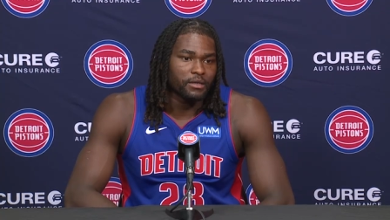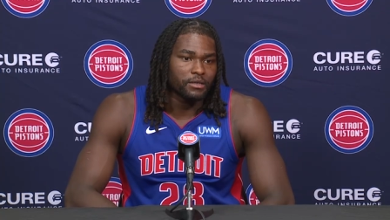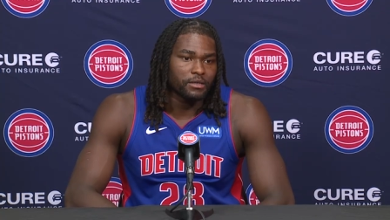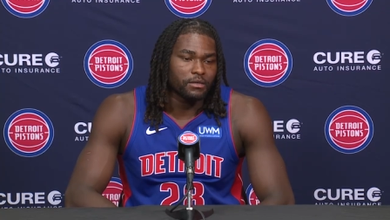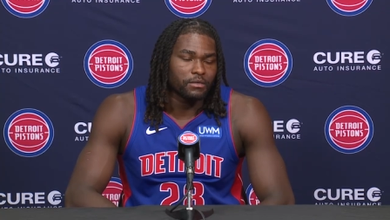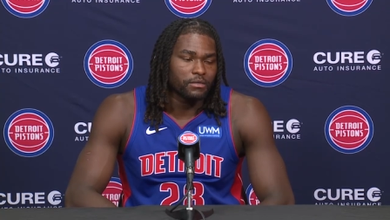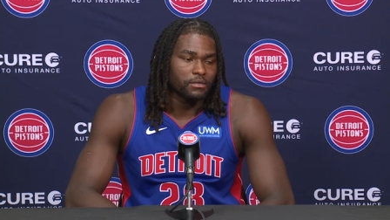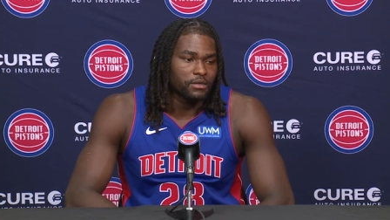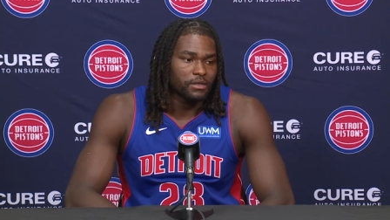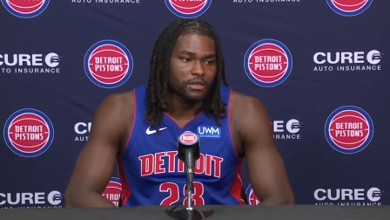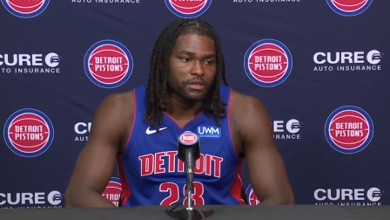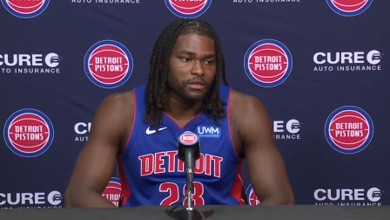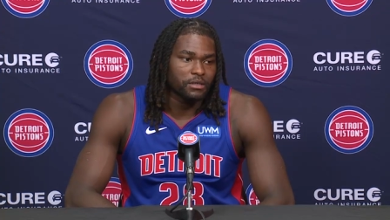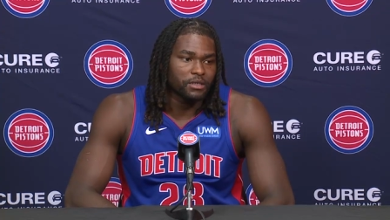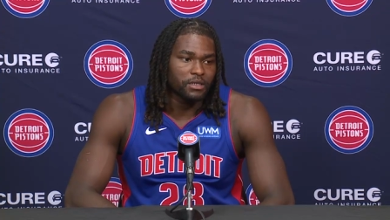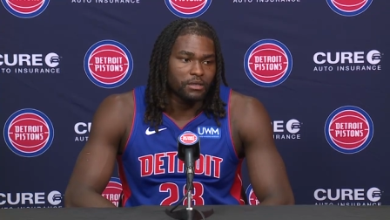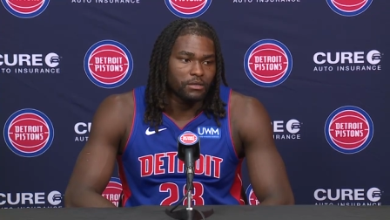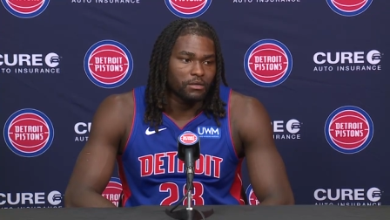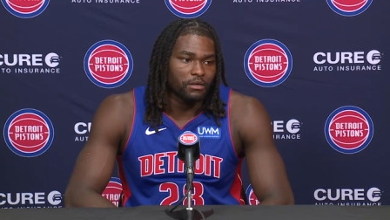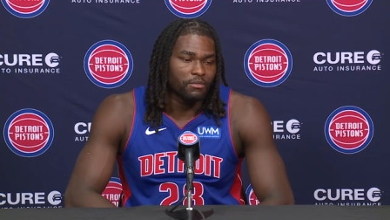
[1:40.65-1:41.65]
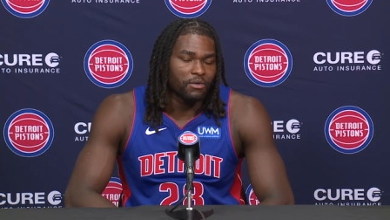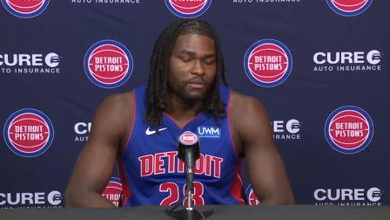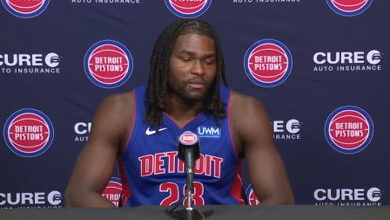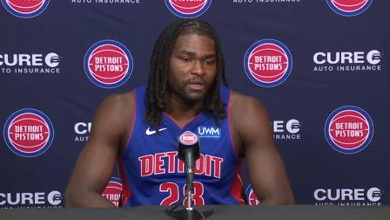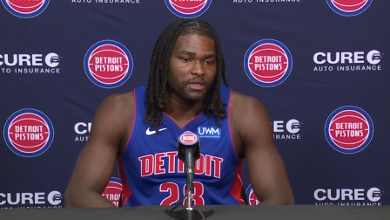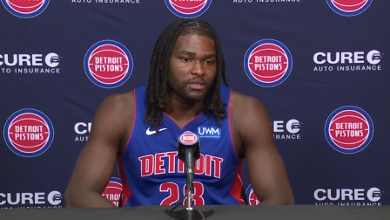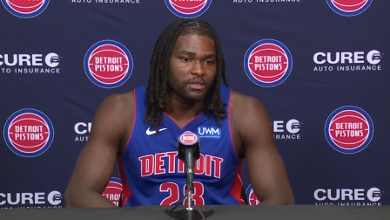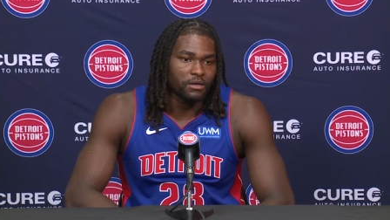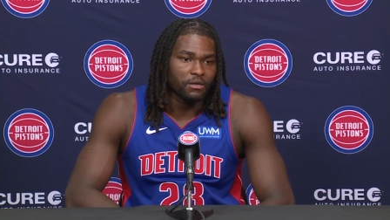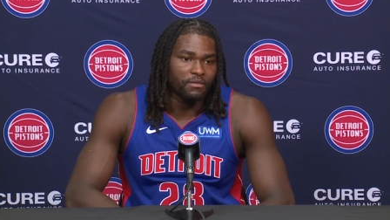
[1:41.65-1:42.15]
So just continue to be
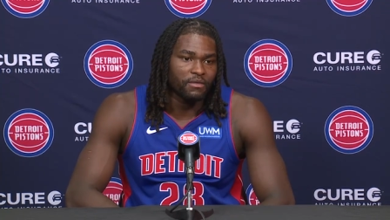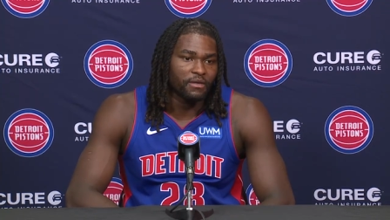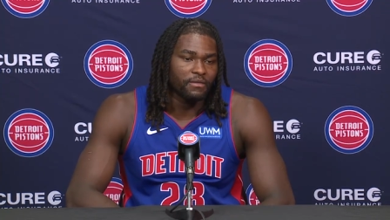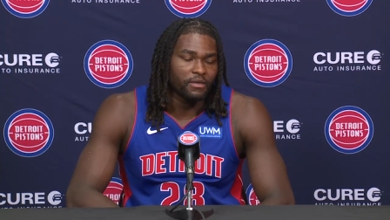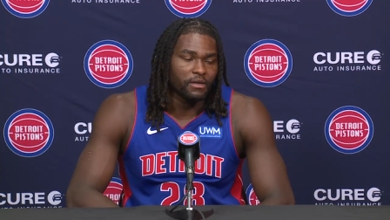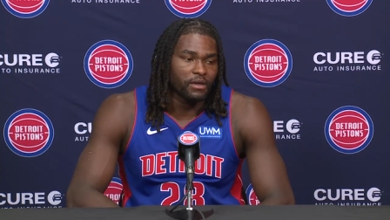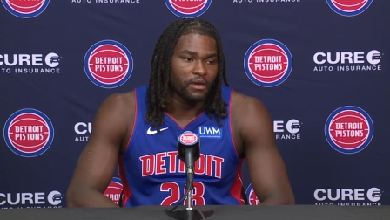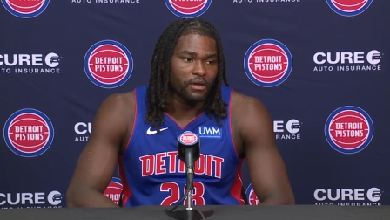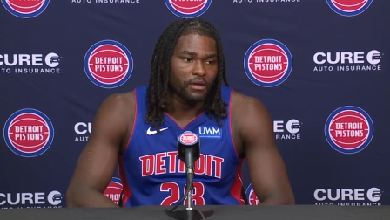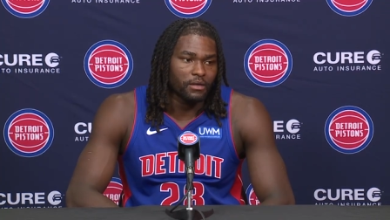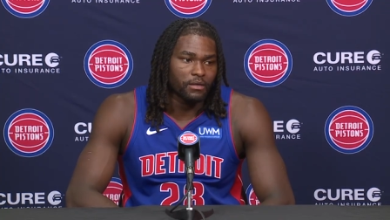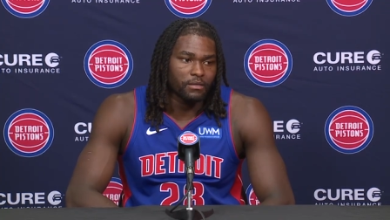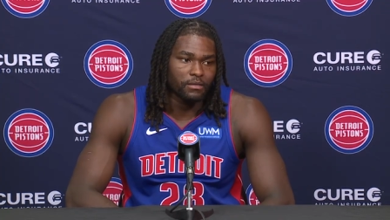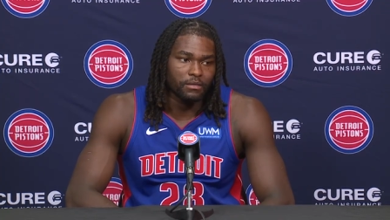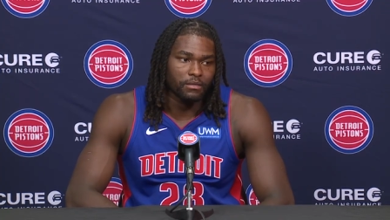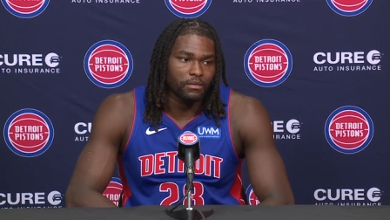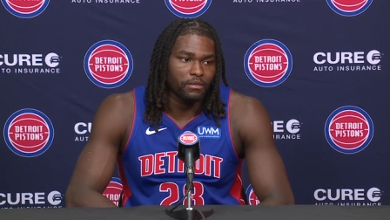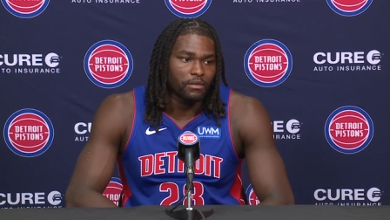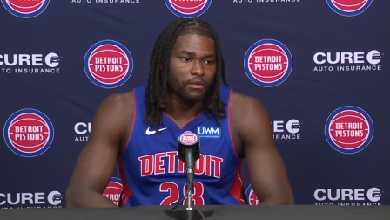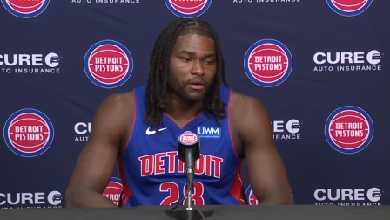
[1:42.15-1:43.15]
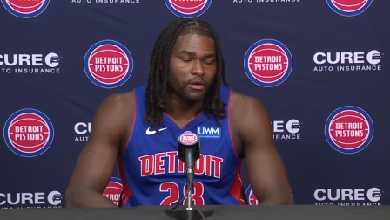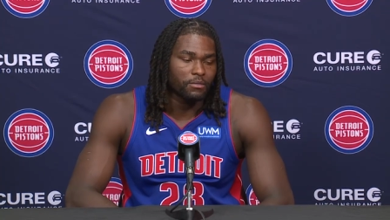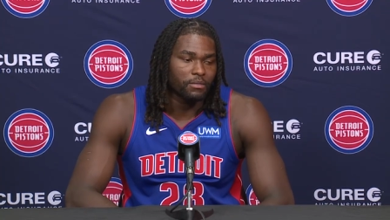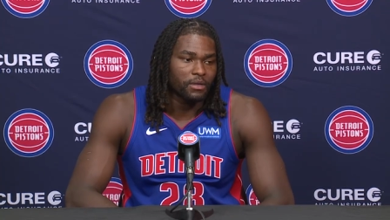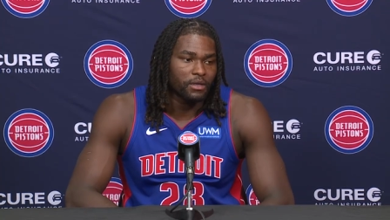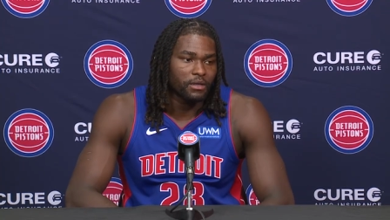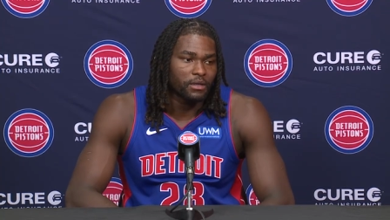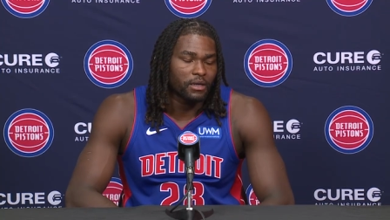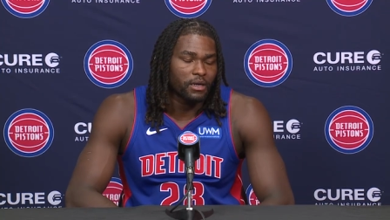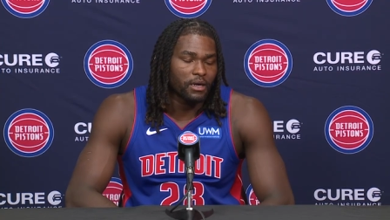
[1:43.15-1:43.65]
myself every day, and you know, help
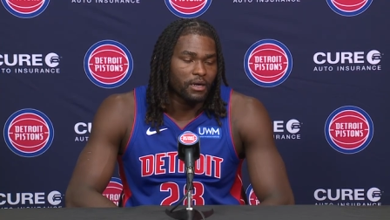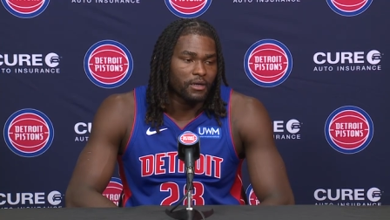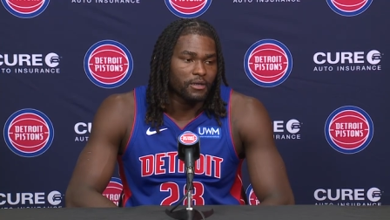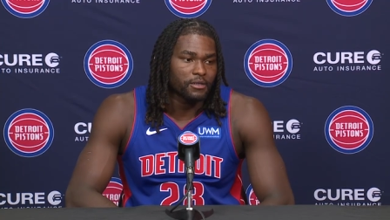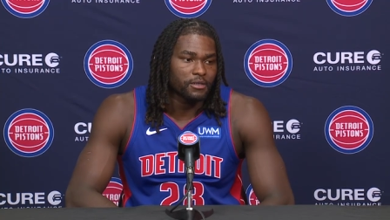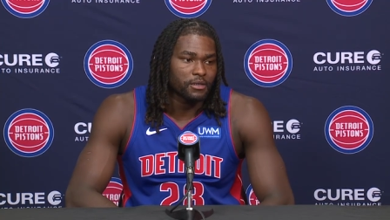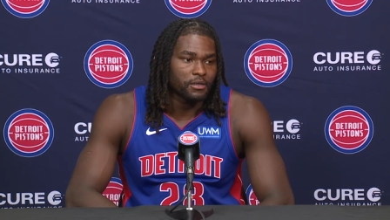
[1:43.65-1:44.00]
lead the guys.